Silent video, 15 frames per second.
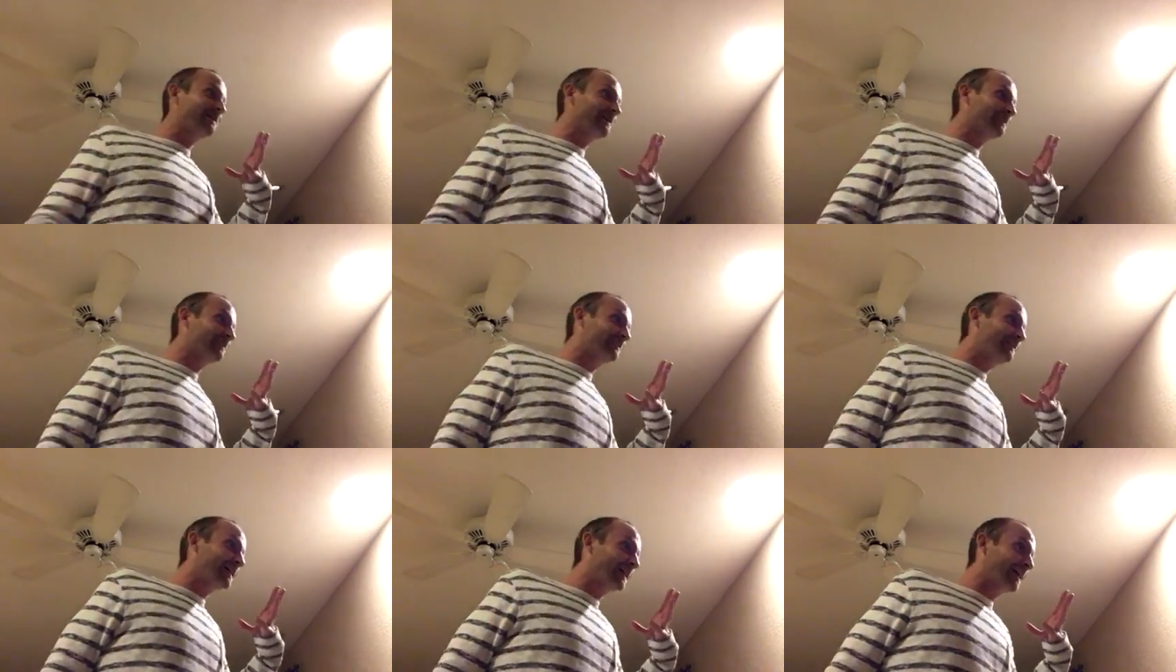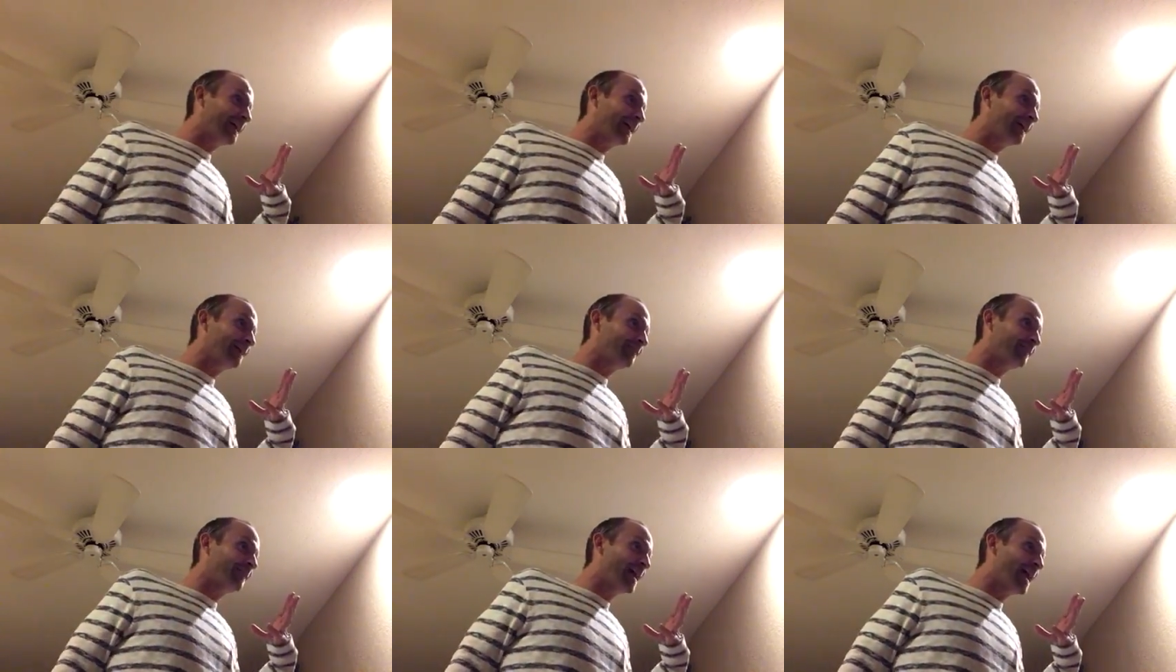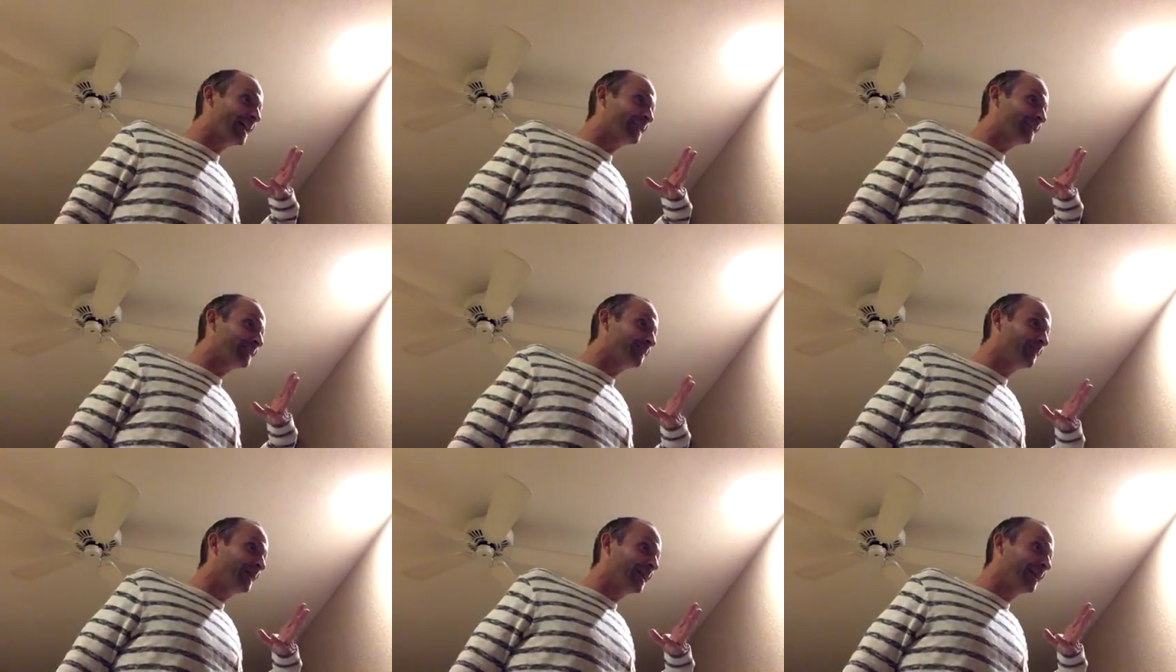this dickhead
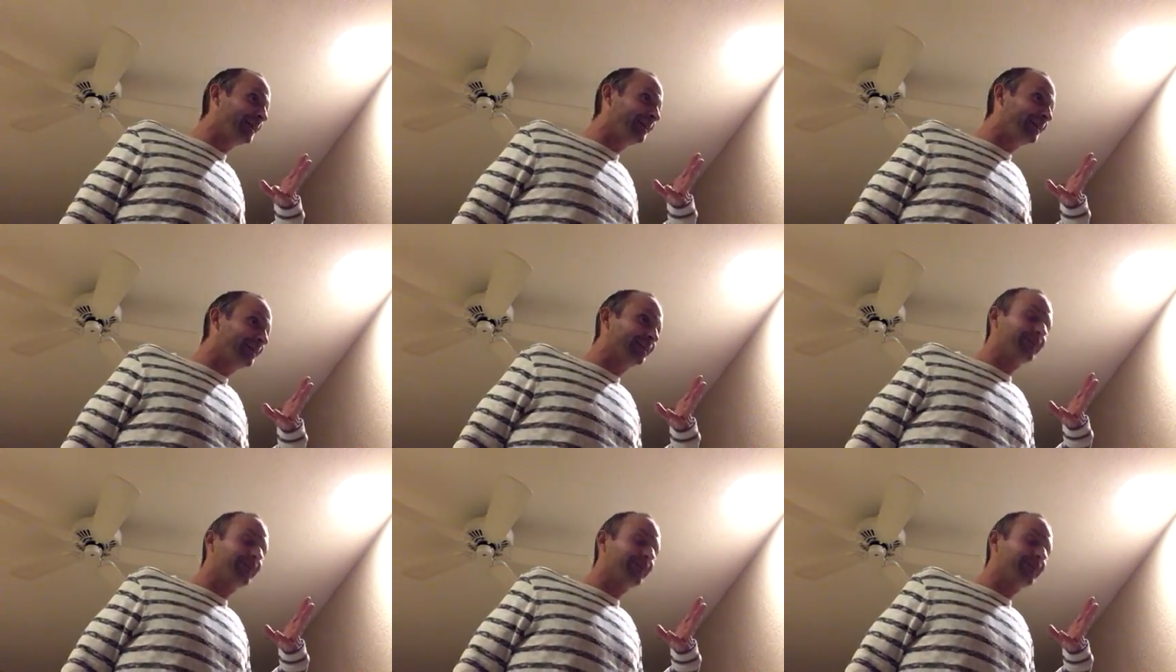finding me?